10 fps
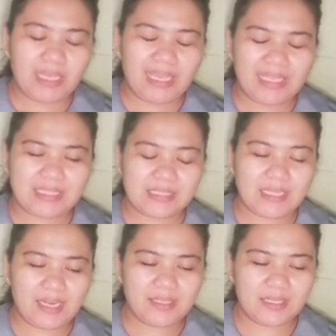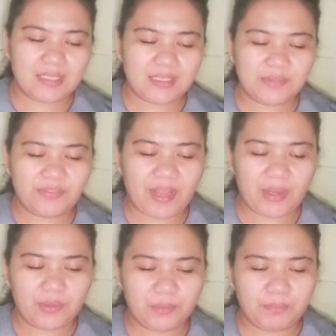its traces is
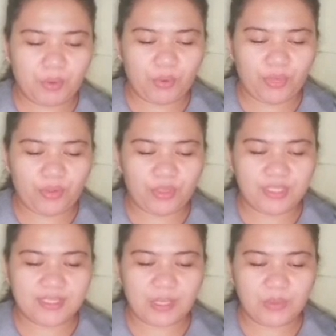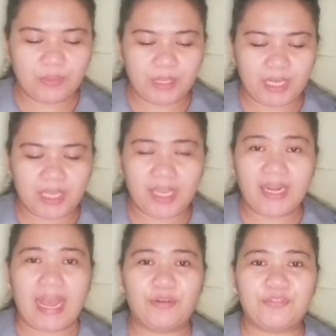found both on South America
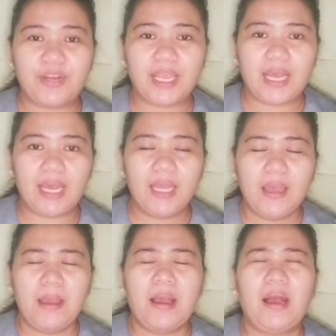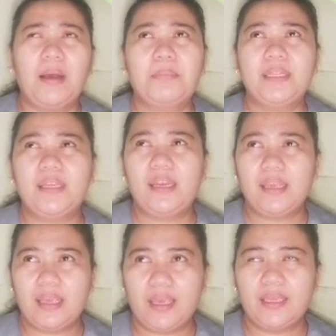and Africa. But then
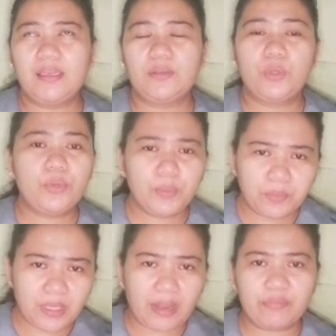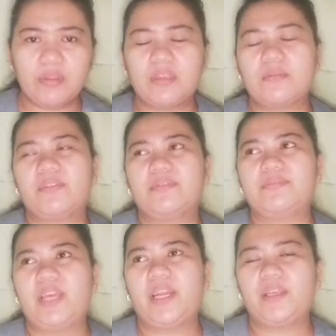again, Dory will have a
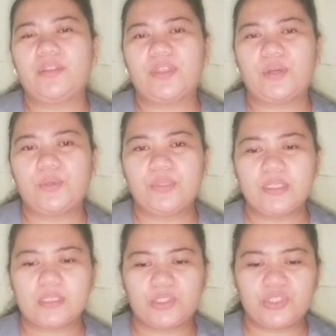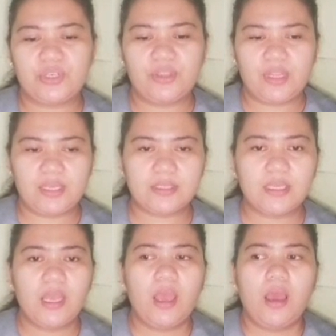very thorough discussion on this.